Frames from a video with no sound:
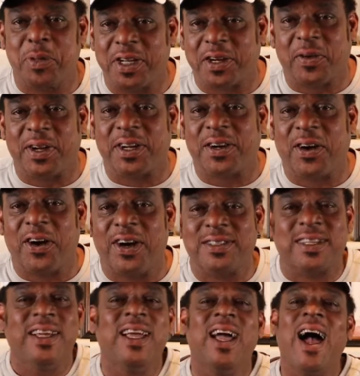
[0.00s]
too many credit
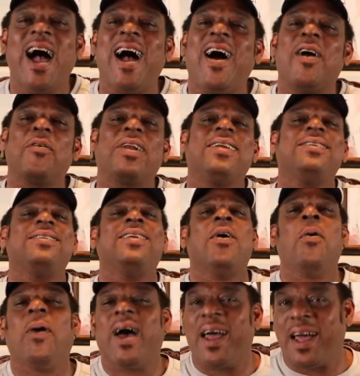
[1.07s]
cards. I already
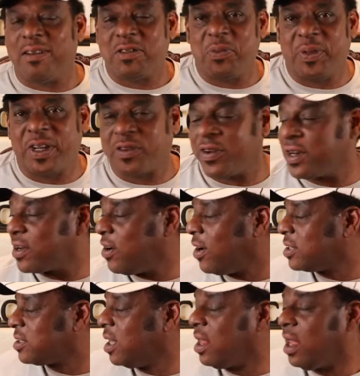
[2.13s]
know I have too many credit
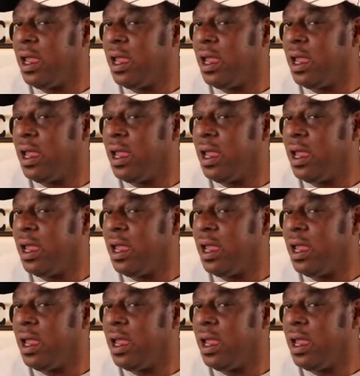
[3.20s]
cards.